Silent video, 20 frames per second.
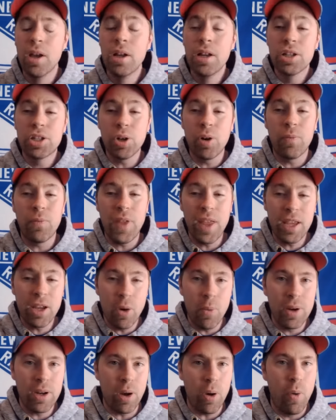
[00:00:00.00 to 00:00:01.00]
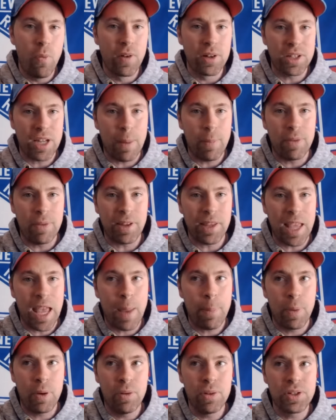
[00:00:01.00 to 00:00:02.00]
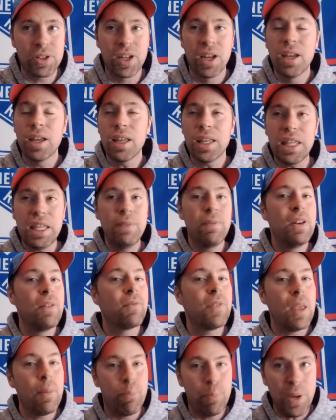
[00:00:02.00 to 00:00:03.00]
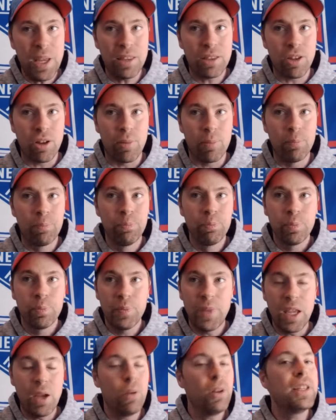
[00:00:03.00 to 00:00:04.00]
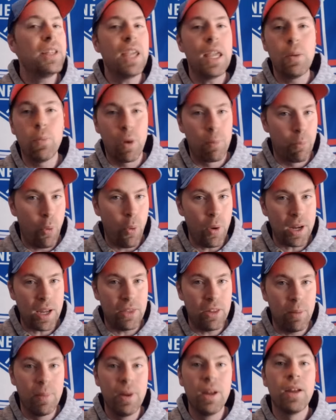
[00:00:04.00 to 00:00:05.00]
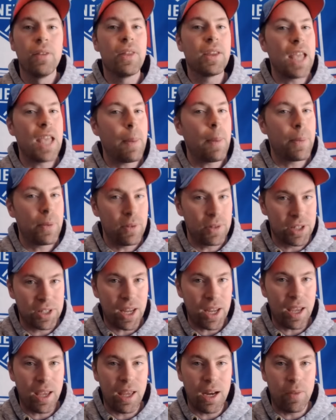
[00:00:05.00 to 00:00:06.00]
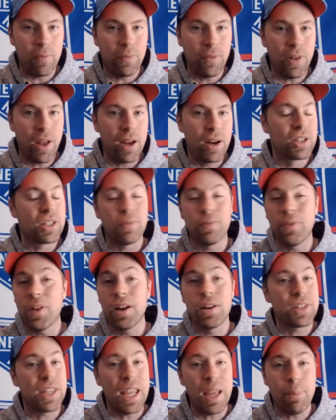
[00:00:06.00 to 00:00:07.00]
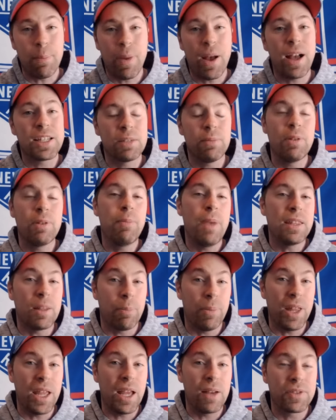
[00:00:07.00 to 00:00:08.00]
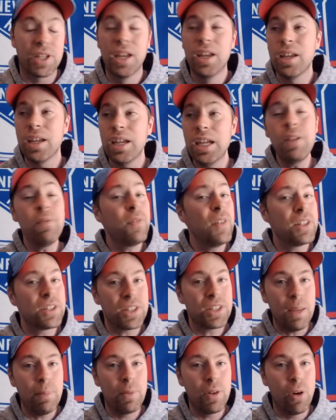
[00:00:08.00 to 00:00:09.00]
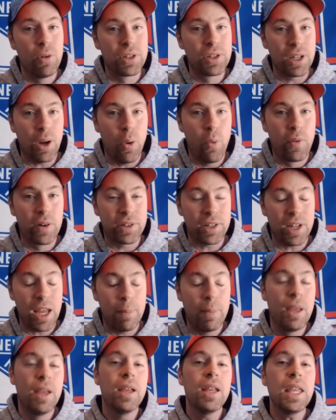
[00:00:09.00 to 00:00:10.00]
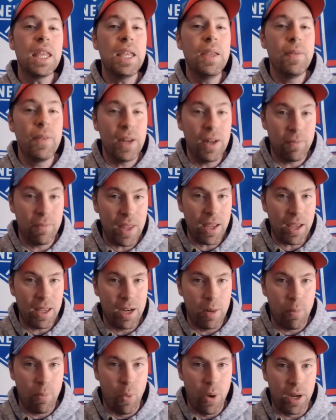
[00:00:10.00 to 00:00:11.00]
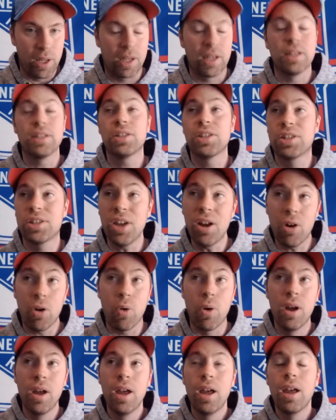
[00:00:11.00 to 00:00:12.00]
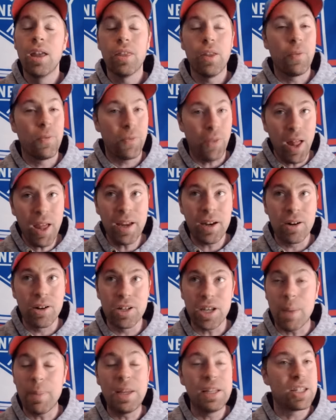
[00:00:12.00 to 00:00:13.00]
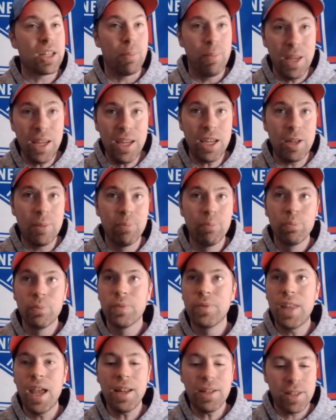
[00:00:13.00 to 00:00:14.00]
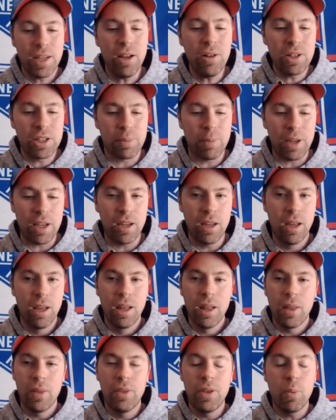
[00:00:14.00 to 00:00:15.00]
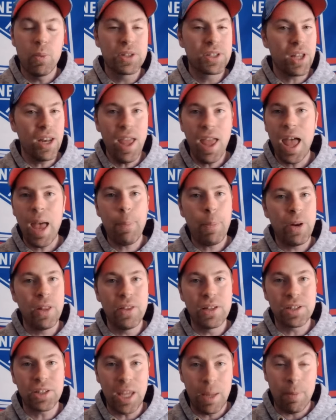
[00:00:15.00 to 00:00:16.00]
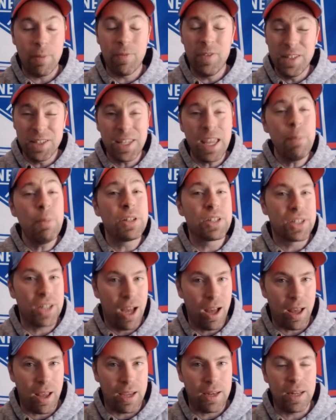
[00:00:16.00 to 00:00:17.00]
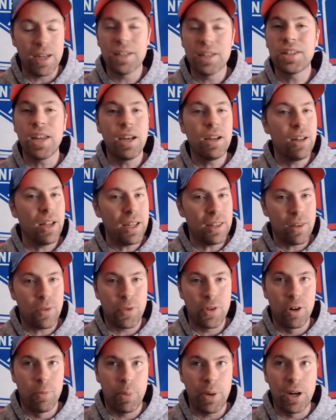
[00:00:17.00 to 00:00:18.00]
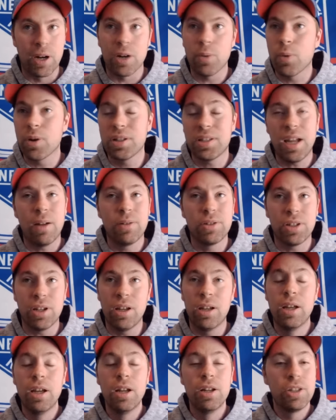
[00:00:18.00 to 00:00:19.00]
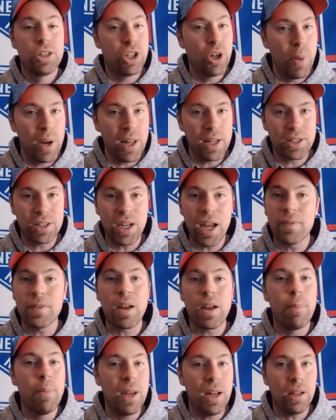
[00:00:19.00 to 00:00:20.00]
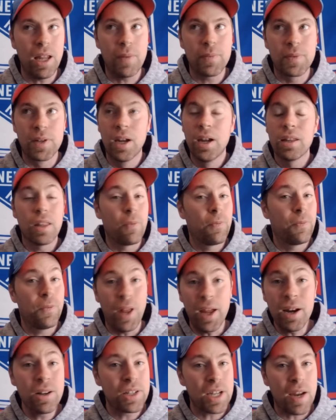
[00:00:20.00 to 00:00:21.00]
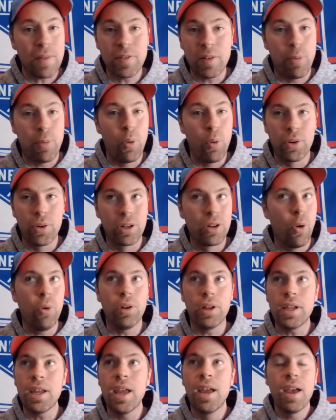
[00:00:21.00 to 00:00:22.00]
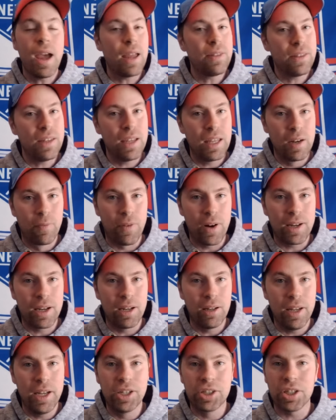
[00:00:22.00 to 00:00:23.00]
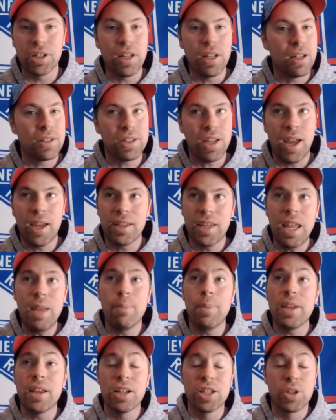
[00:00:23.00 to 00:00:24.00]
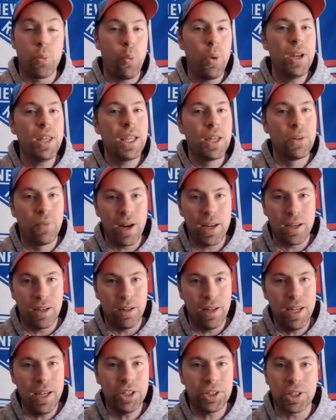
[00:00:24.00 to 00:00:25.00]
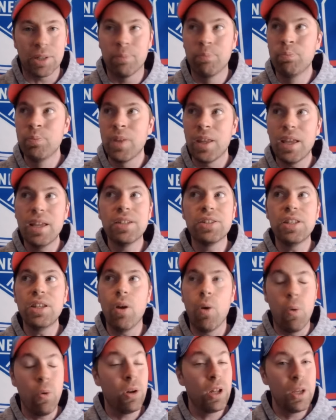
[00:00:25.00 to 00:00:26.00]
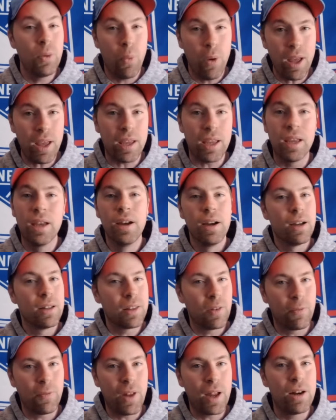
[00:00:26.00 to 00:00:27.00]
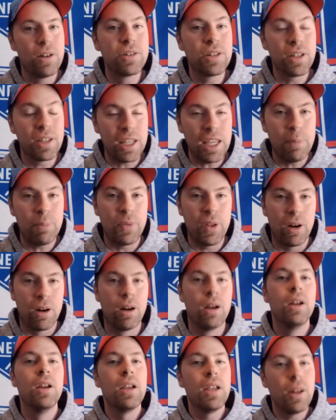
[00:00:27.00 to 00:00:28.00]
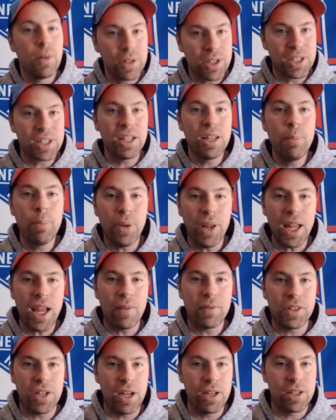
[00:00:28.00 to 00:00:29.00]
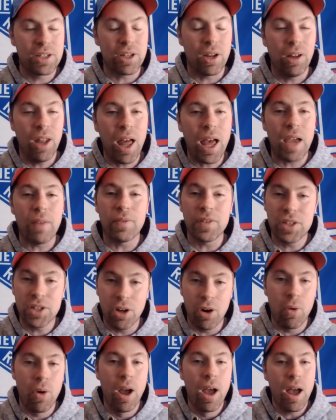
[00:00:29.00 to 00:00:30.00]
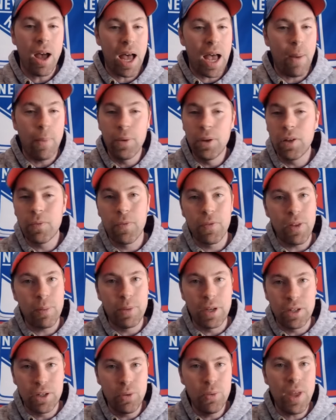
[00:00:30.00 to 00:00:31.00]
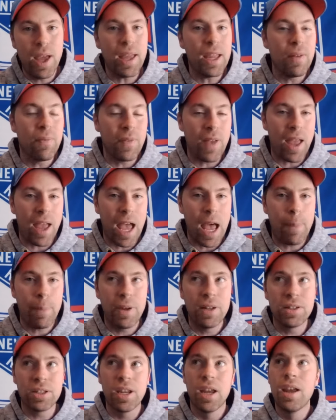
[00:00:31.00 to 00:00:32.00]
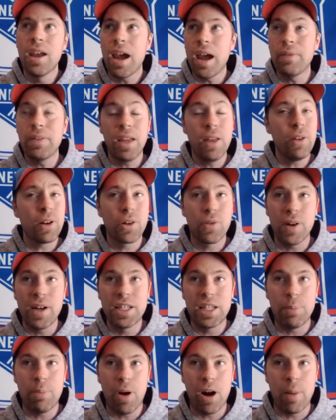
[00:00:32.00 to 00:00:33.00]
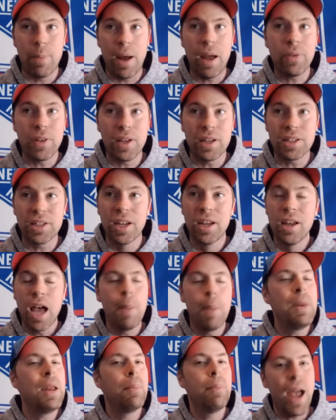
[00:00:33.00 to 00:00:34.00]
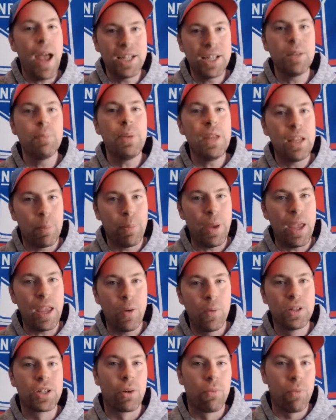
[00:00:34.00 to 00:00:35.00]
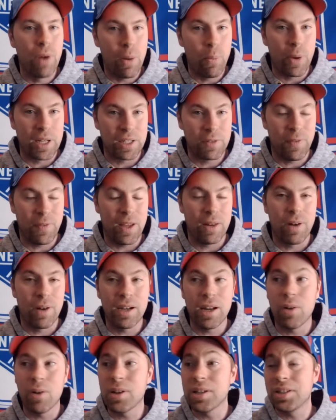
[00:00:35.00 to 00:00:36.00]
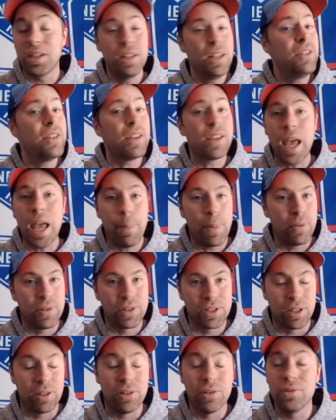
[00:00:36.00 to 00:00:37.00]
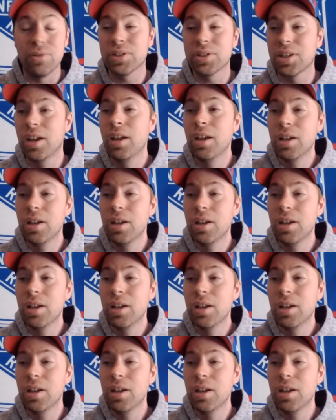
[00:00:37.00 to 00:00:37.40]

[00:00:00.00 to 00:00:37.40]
So if they go into overtime with the Capitals, even if they beat them, they only gain 1 point on them. The Capitals stay ahead of the Flyers. The Flyers can't possibly make the playoffs if this game goes into overtime, even if end up winning it. So the Flyers, I mean, to me, that tells me that what's going to happen in this game, if this game is tied and it's getting late in the third period, we're down to 2 minutes left, a minute left, the Flyers have to pull their goalie at the end of regulation in a tie game, because winning in regulation is the only way that the Flyers can keep their, you know, slim playoff chances alive. So I would look for them to do that if that happens. And the other crazy part about this, I mean, imagine being a Penguins or Red Wings fan right now, because you need the Capitals to lose.